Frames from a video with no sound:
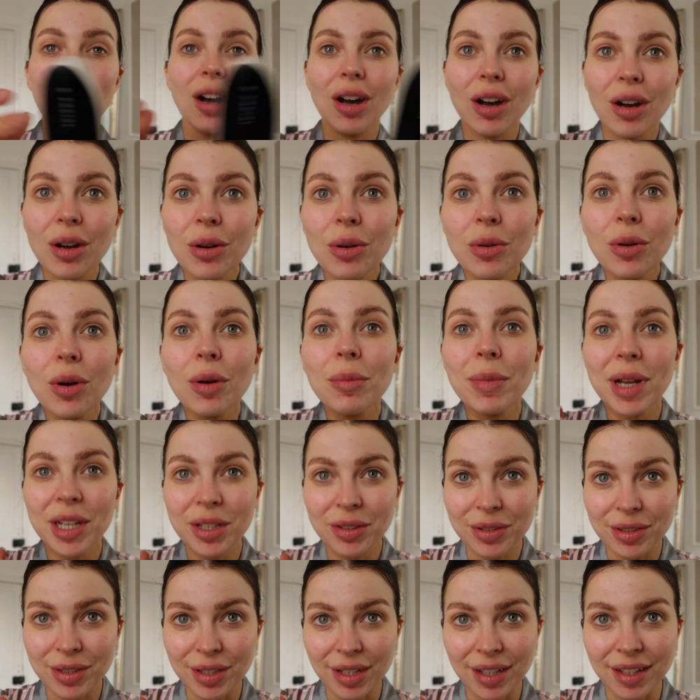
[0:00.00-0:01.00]
oh my
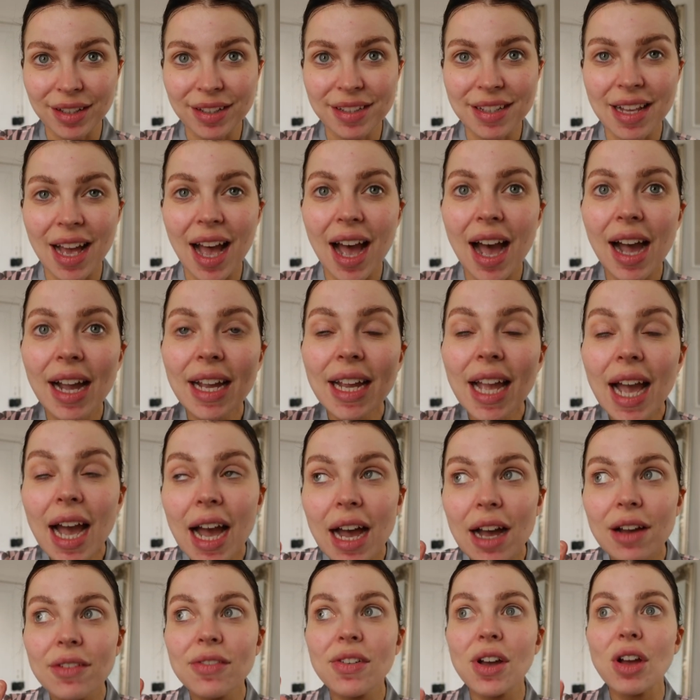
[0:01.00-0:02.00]
goodness, I
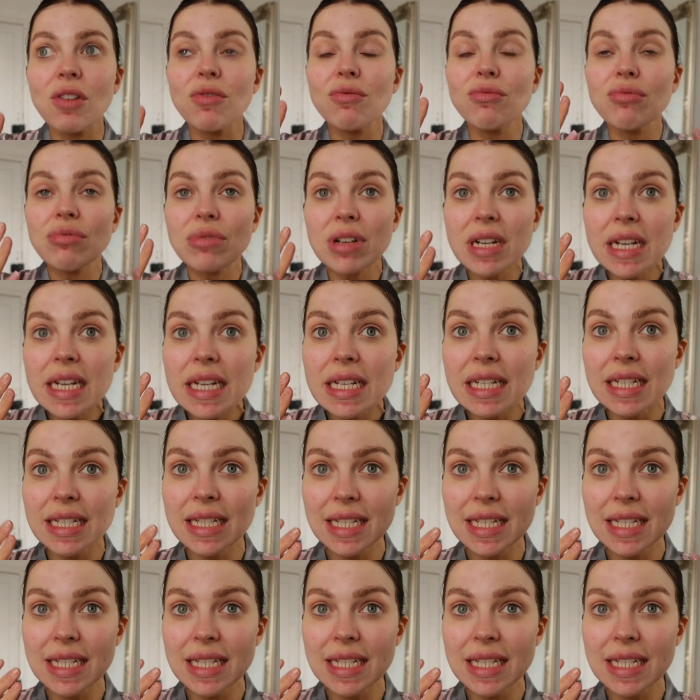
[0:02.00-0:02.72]
have really